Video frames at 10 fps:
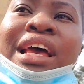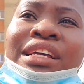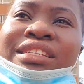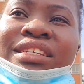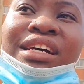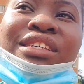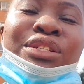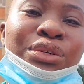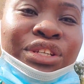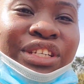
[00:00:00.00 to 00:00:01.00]
just
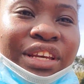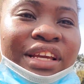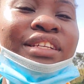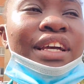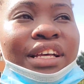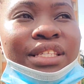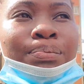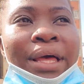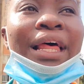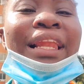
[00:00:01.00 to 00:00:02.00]
to change a
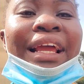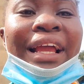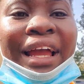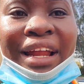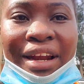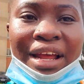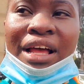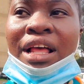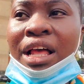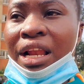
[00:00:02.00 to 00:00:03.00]
spelling error. Like